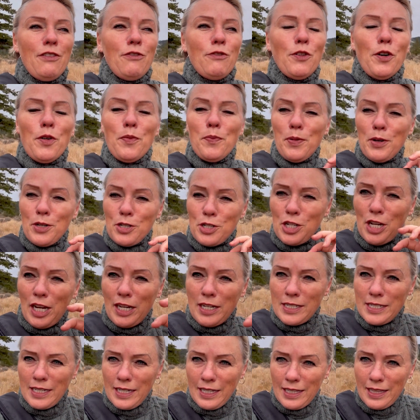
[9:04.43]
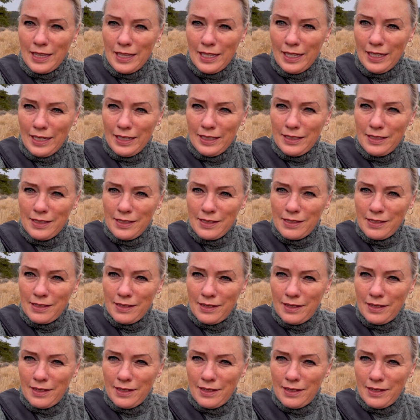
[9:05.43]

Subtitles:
we're projecting things